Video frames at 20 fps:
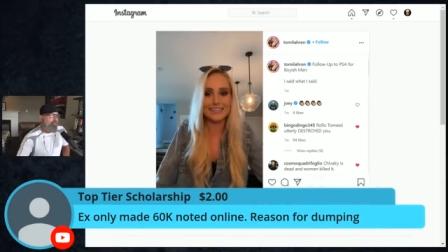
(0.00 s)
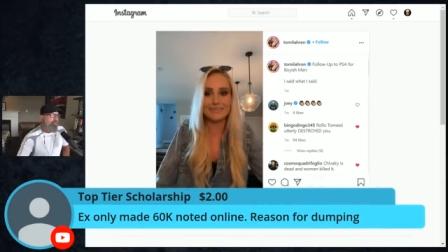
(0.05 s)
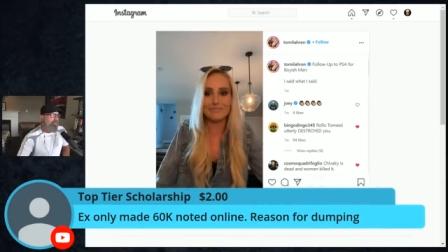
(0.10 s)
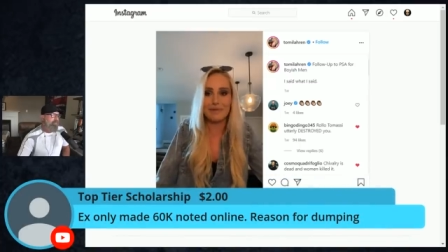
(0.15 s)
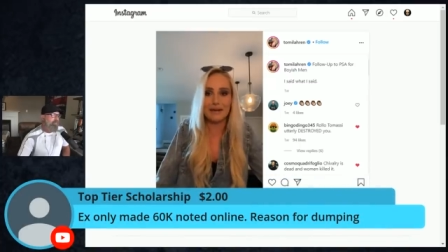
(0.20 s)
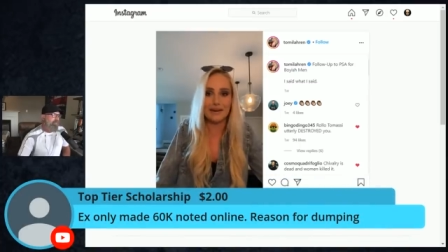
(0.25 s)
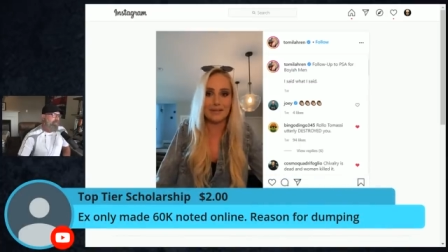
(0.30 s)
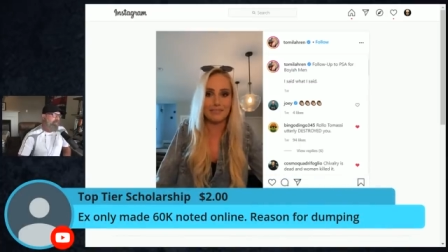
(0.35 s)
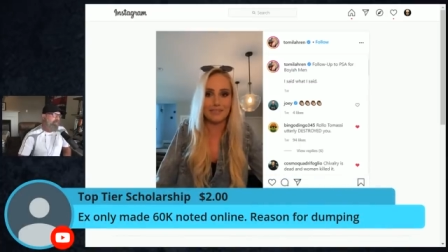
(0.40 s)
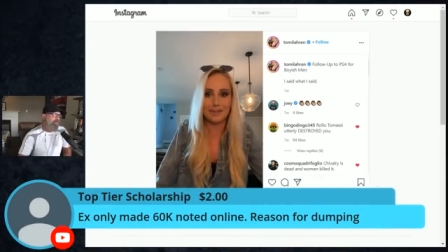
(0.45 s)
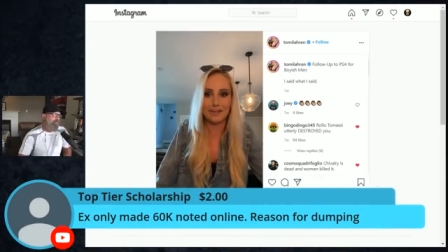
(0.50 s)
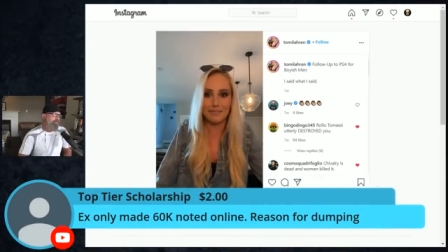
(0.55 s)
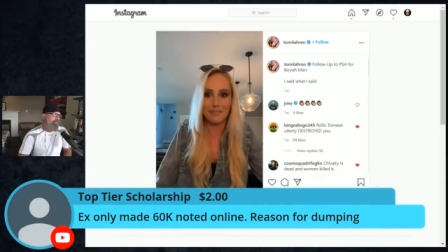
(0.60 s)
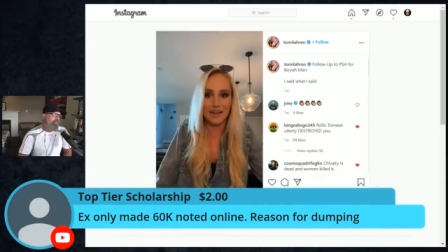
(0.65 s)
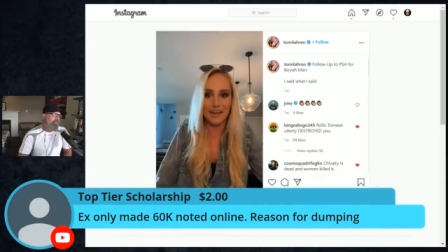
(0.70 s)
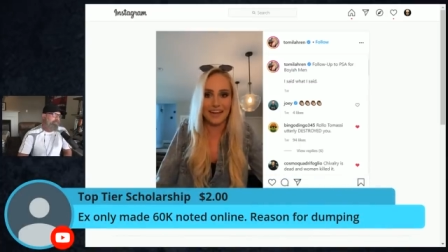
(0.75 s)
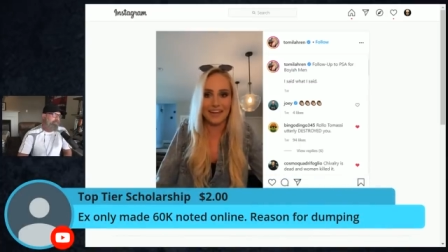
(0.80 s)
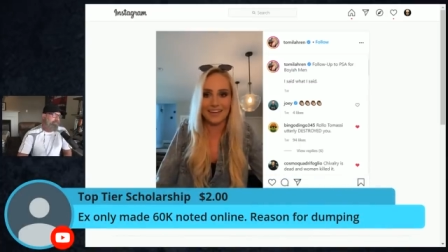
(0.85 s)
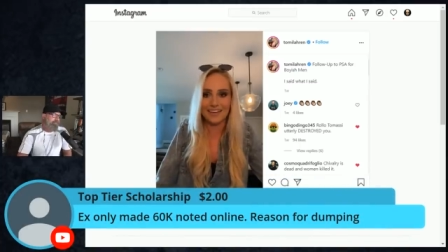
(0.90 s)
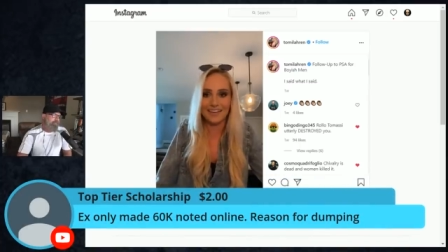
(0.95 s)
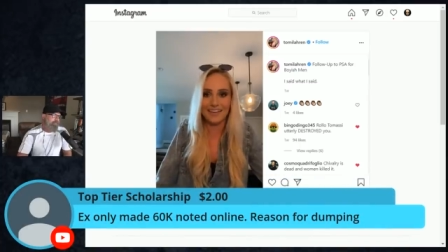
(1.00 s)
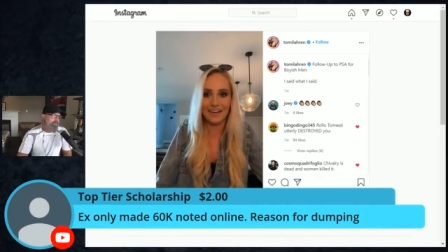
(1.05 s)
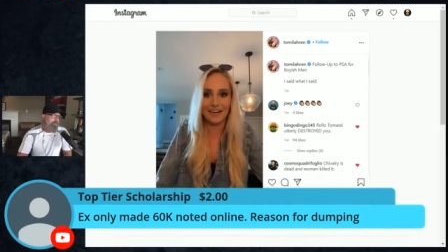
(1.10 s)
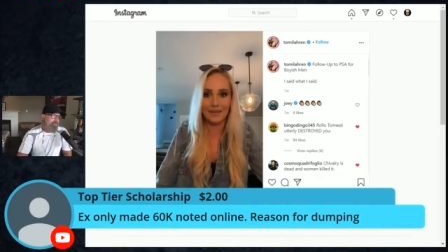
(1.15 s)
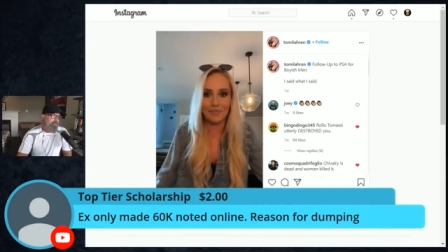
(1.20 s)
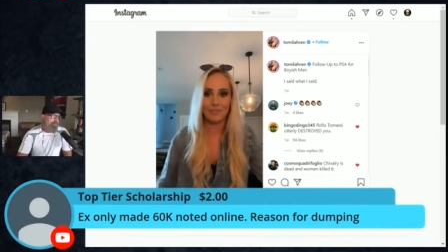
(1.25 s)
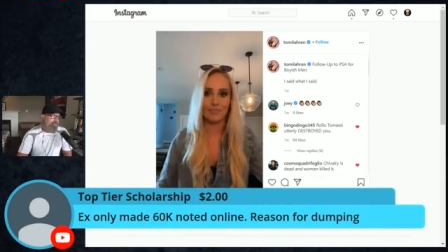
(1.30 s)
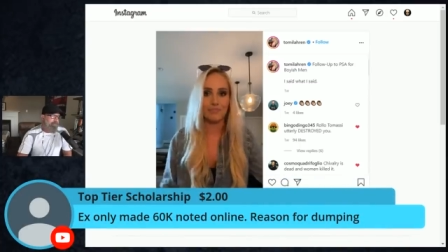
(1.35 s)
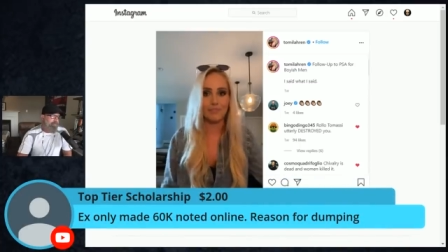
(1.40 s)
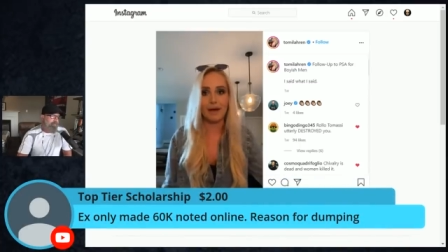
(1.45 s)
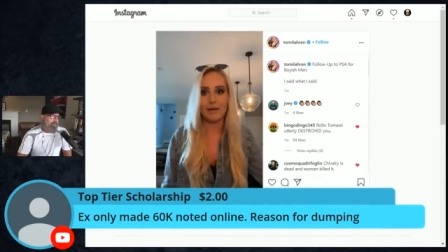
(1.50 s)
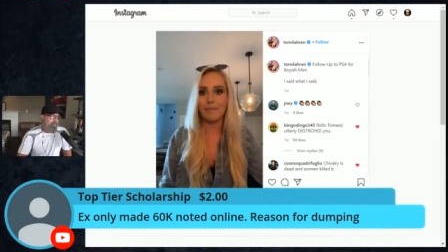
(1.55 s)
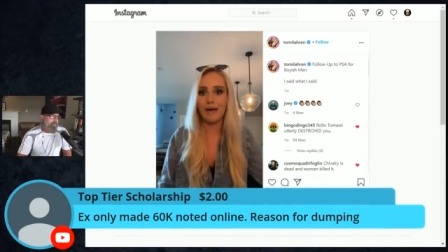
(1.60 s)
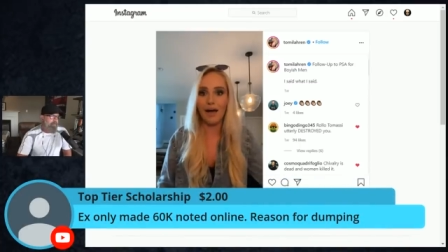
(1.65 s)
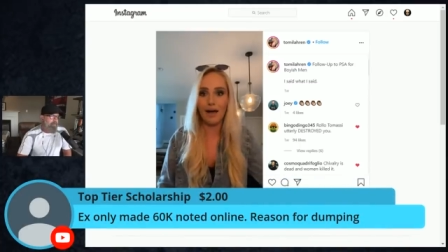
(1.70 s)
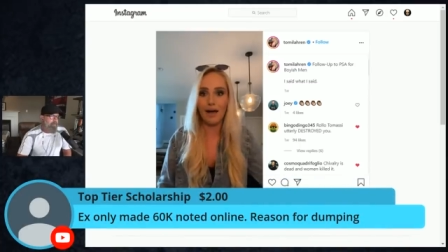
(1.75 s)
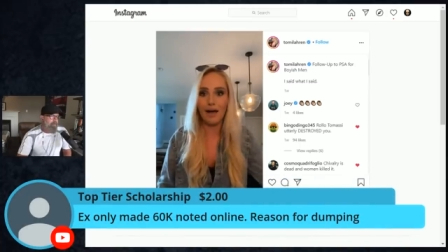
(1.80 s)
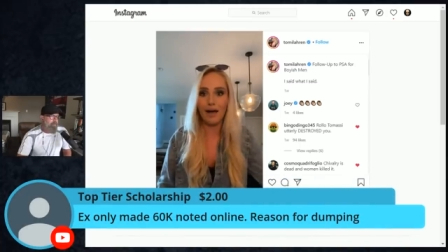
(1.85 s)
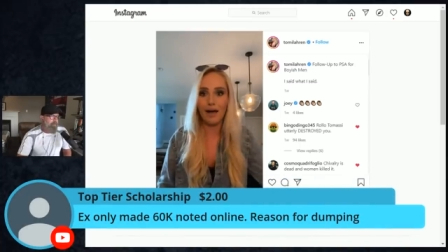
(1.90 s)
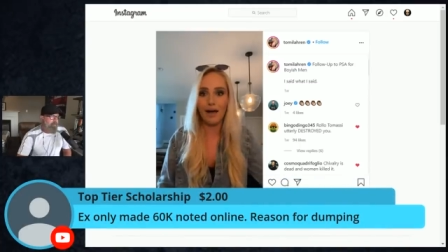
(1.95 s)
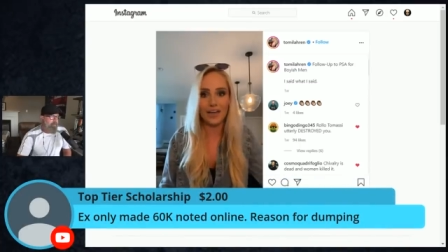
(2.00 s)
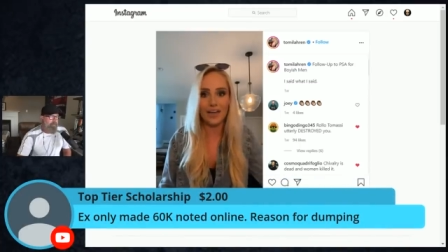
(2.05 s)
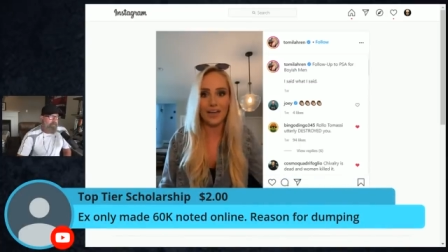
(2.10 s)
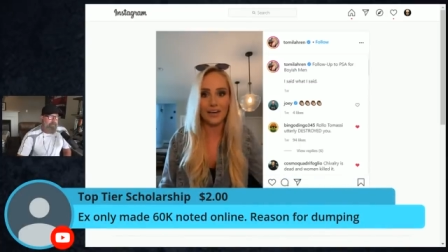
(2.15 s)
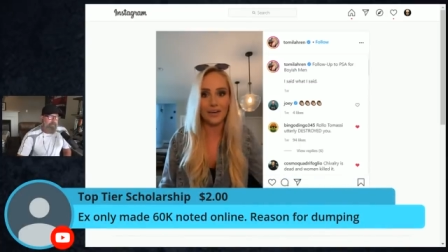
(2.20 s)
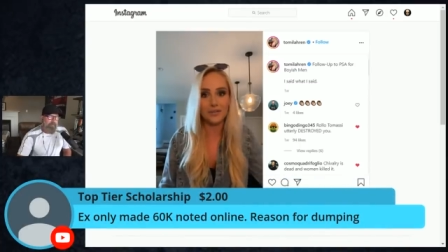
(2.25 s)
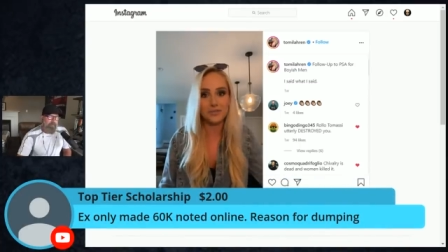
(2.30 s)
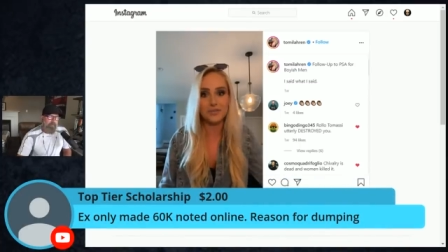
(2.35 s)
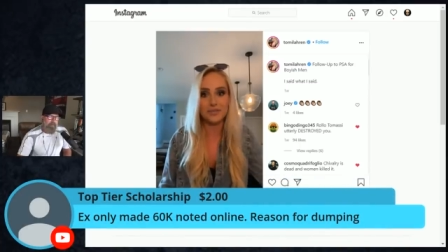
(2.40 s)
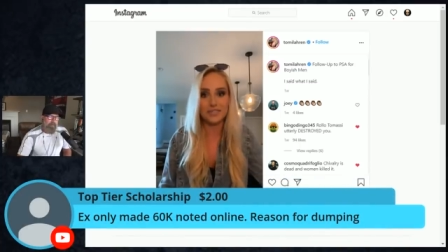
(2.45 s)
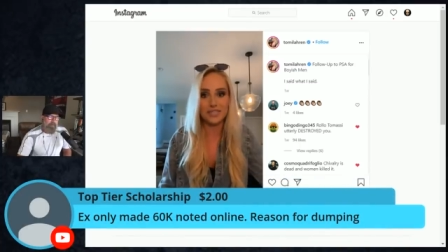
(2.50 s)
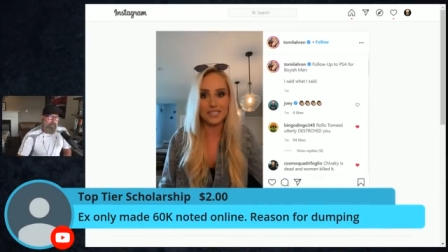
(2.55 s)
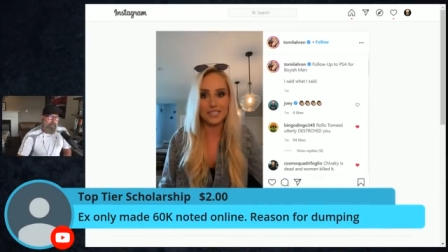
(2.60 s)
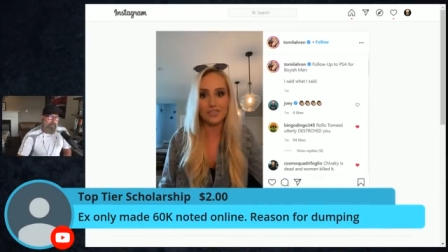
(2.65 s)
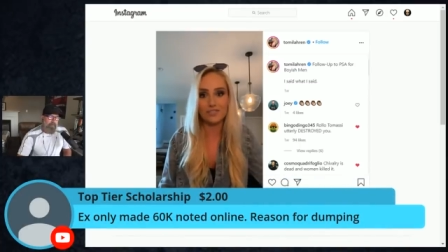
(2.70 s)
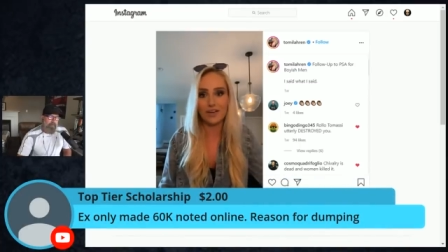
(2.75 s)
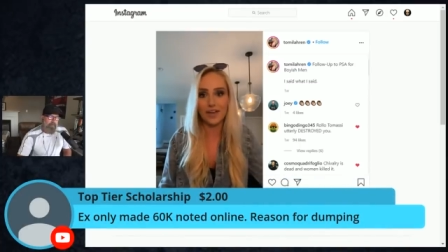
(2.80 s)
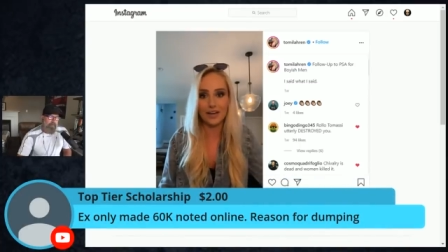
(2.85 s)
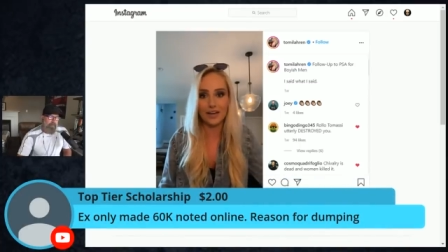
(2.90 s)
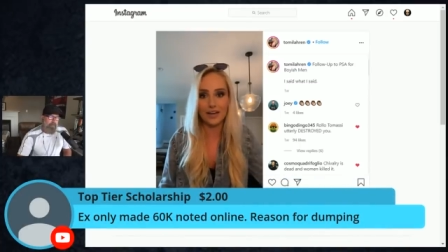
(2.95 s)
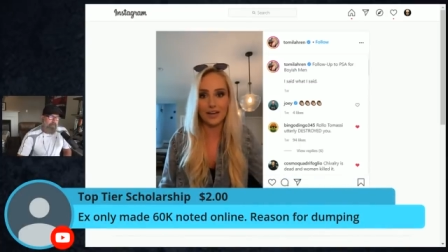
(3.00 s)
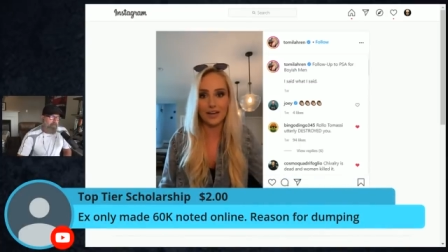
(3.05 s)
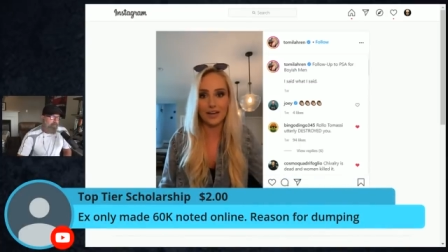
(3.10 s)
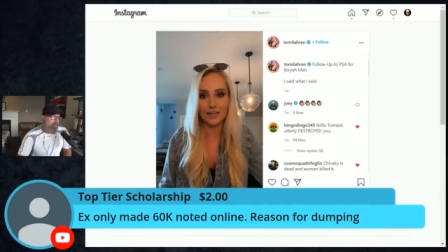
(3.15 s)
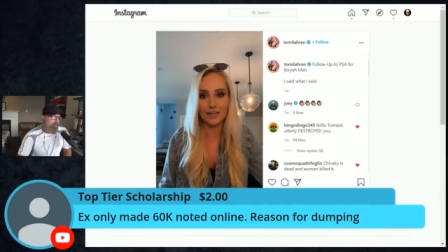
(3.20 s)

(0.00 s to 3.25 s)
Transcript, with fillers: that's the benefit of me. My mouth, and also the disadvantage.